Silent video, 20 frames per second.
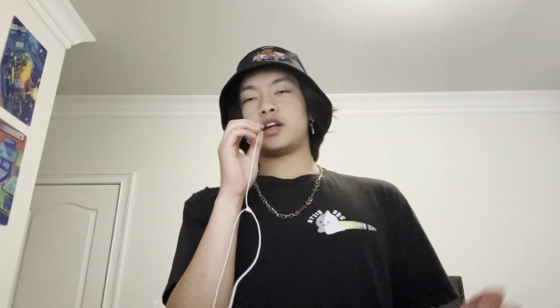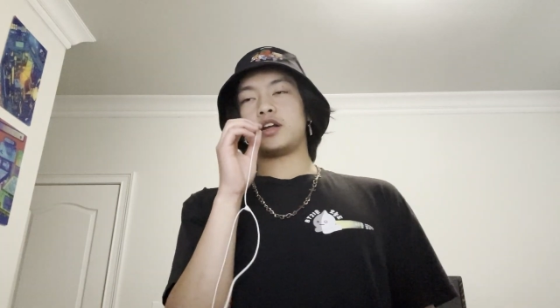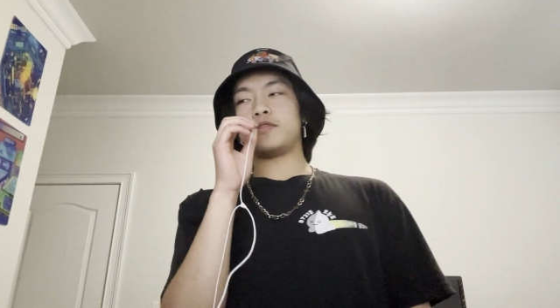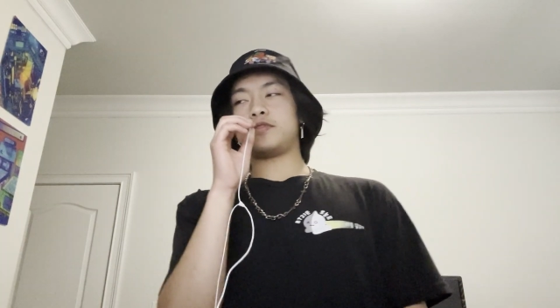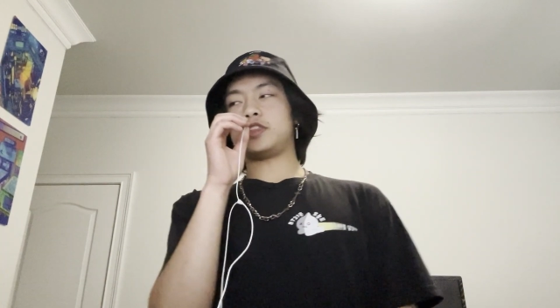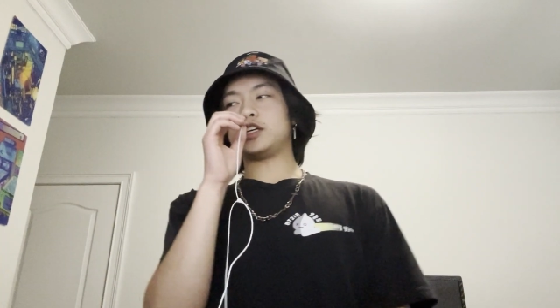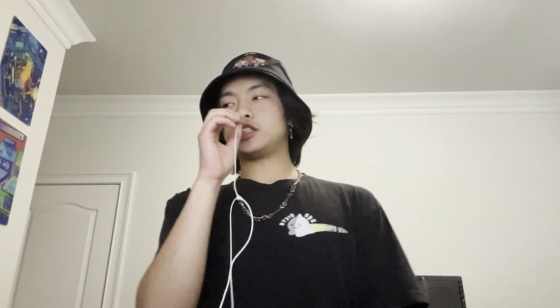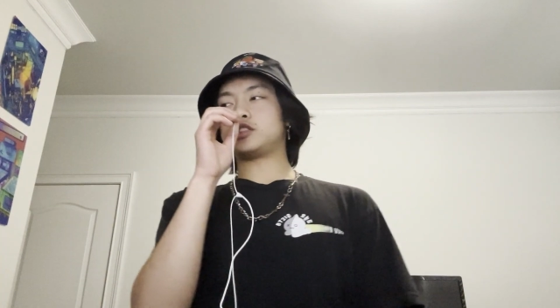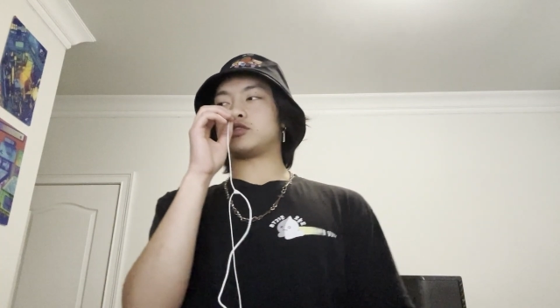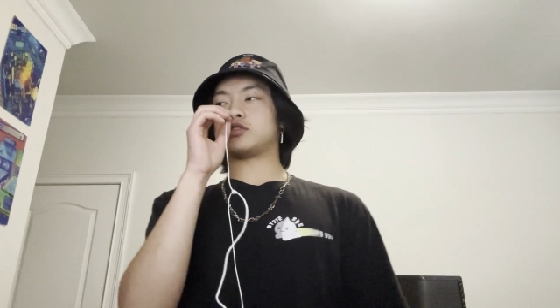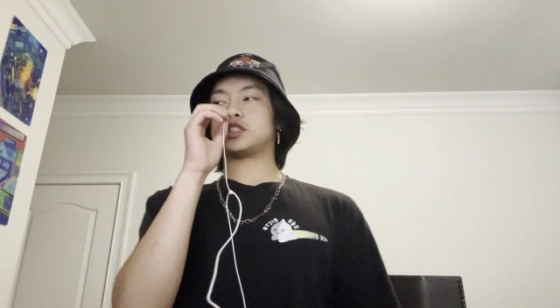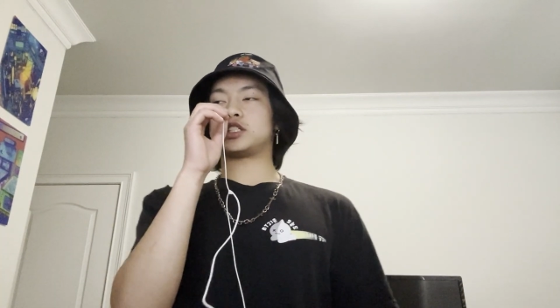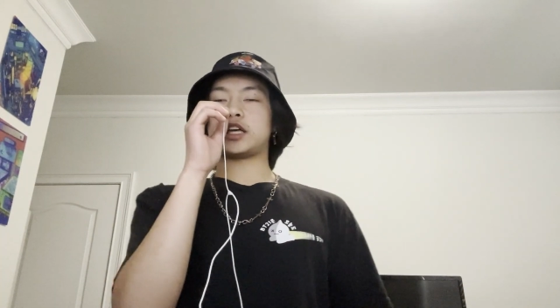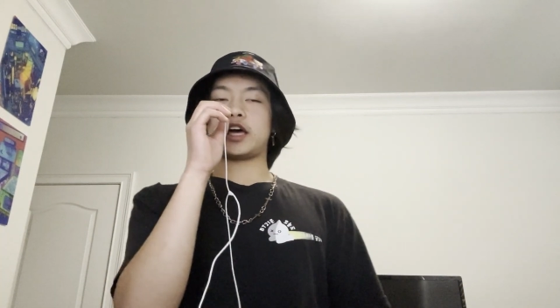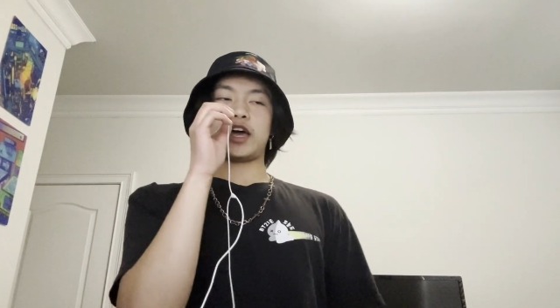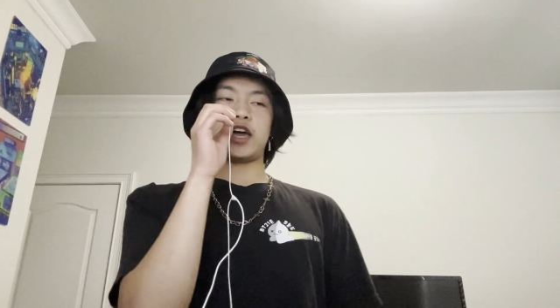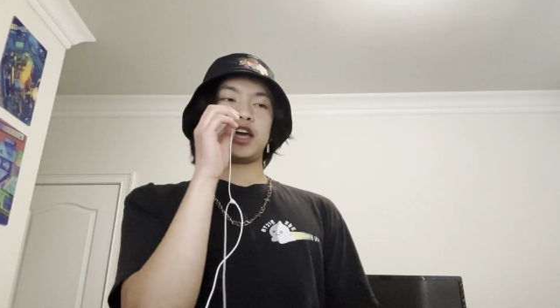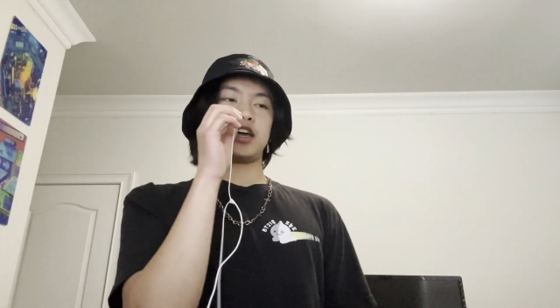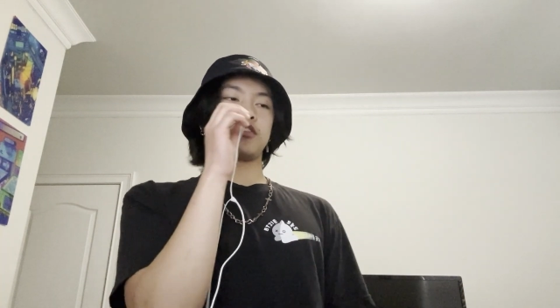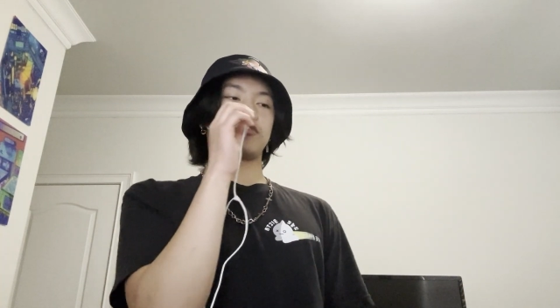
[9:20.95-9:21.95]
if this was
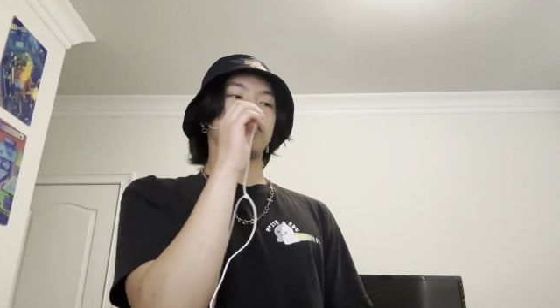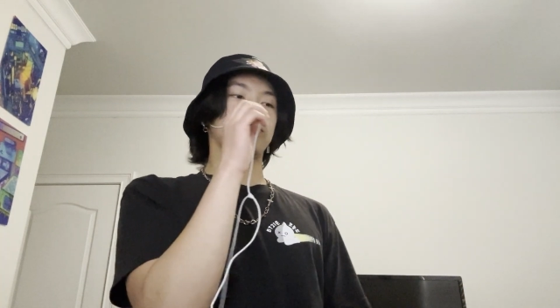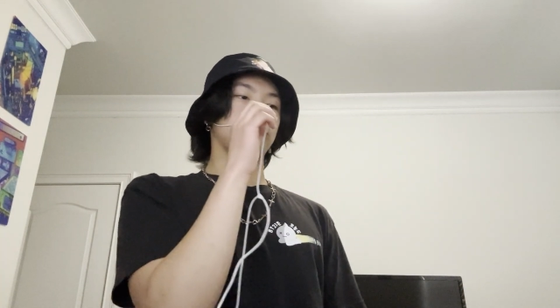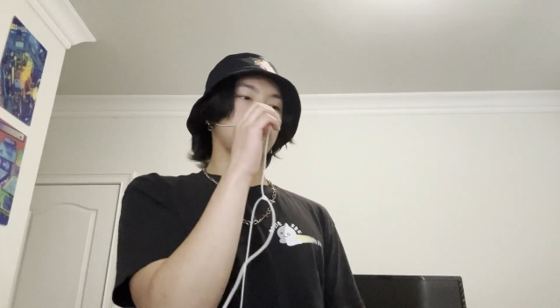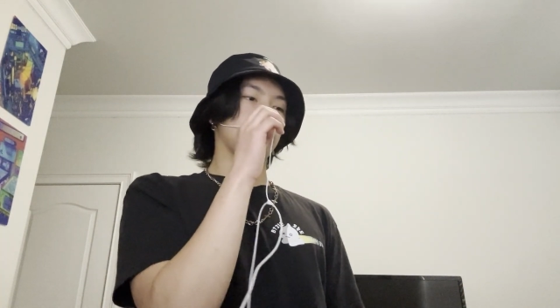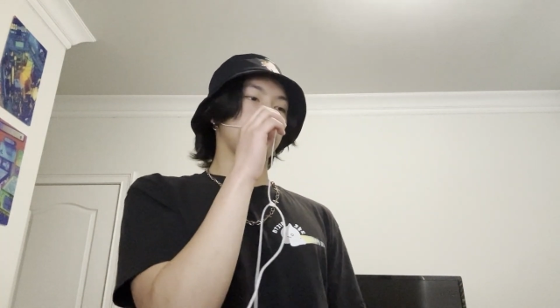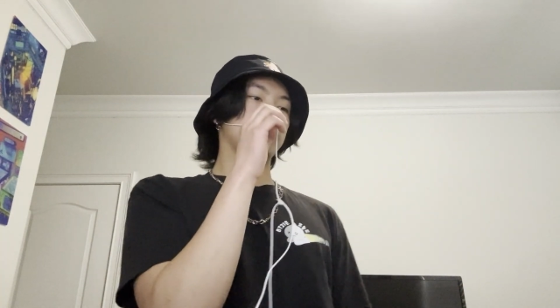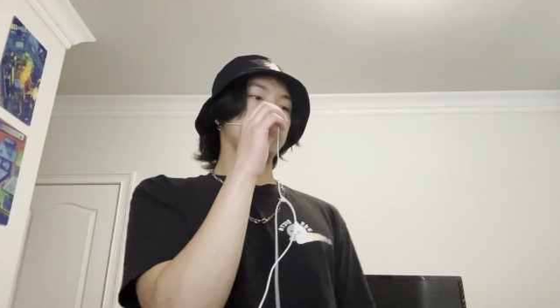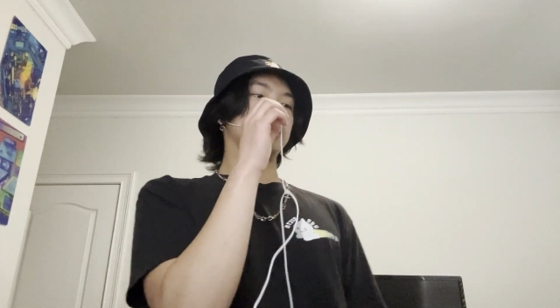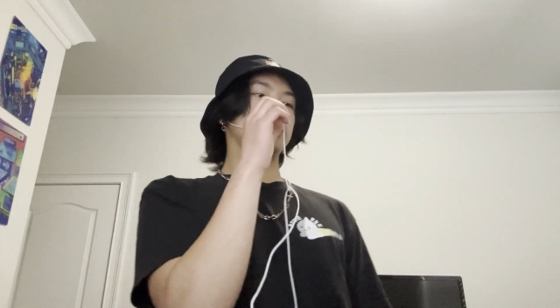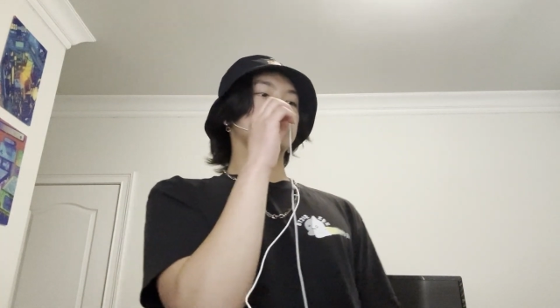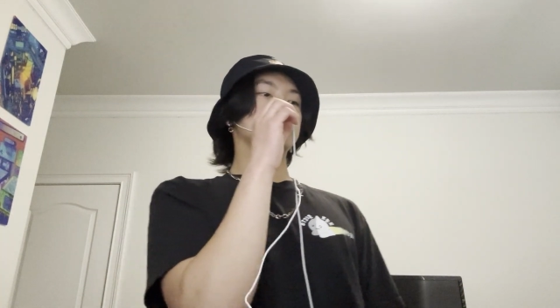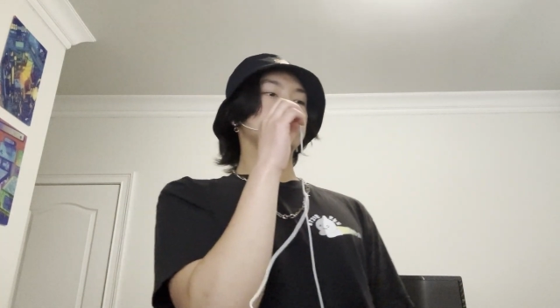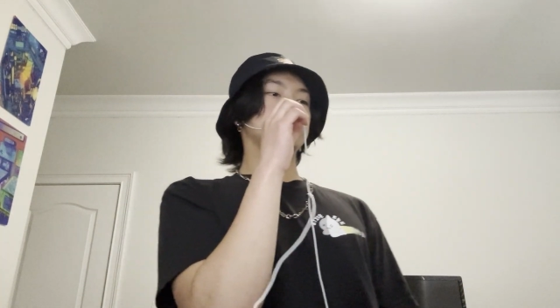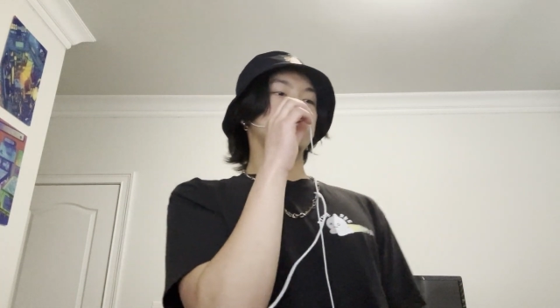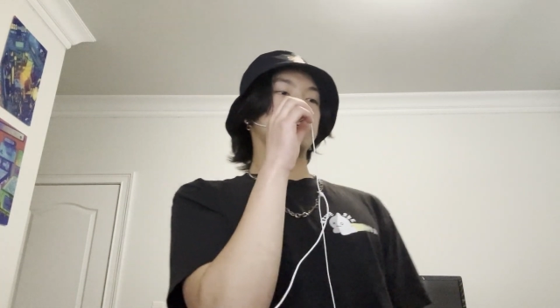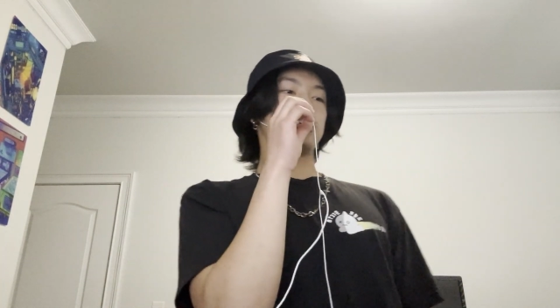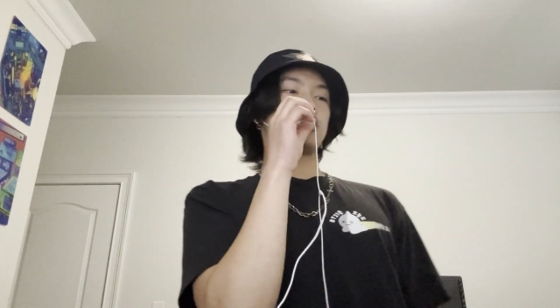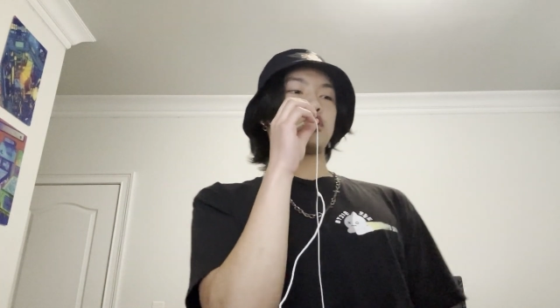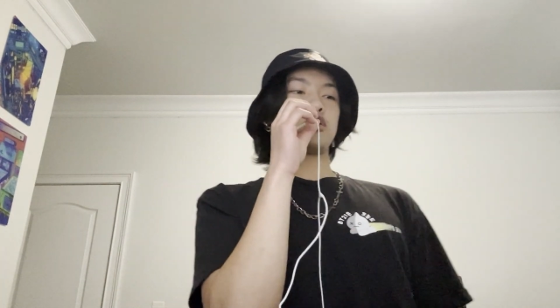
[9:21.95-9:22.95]
like 4 years
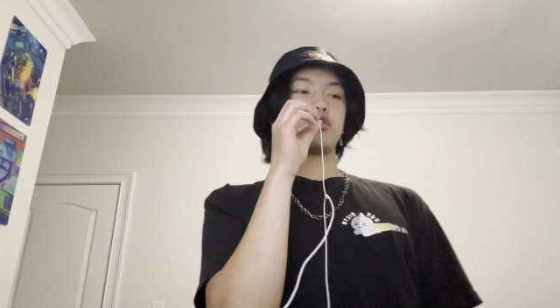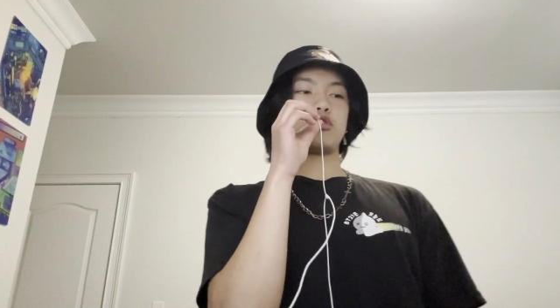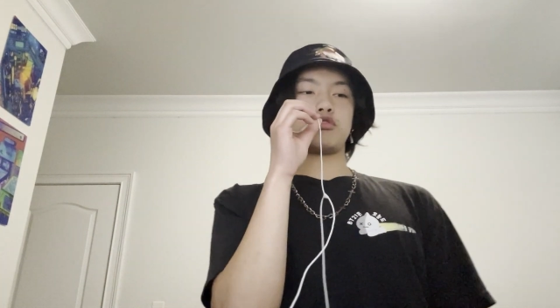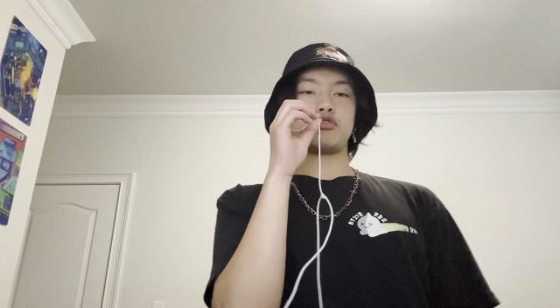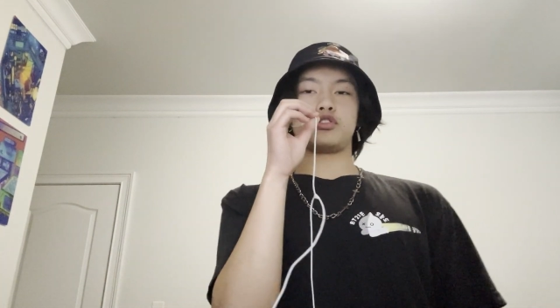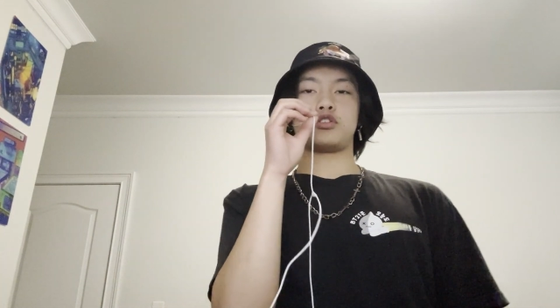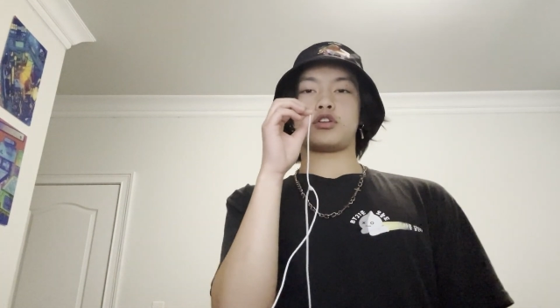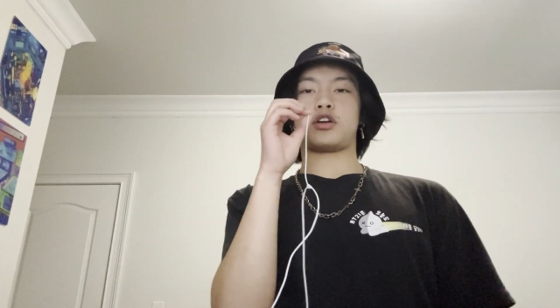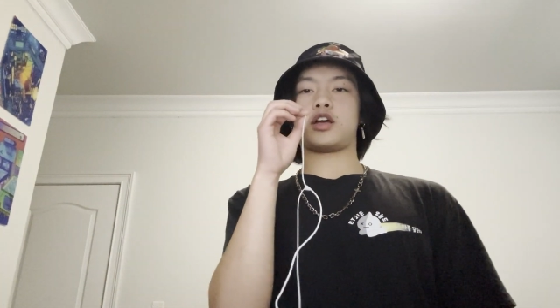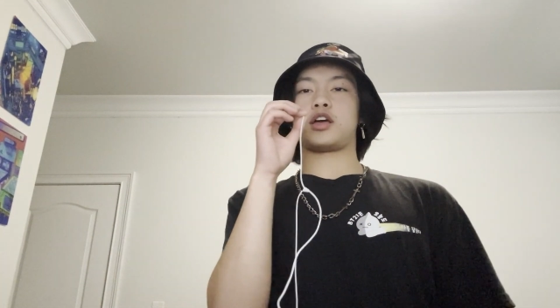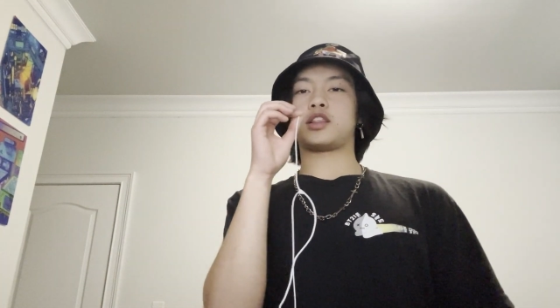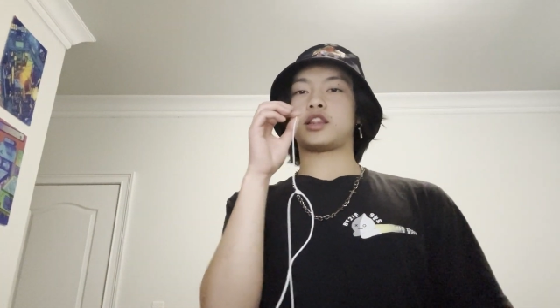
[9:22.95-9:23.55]
ago during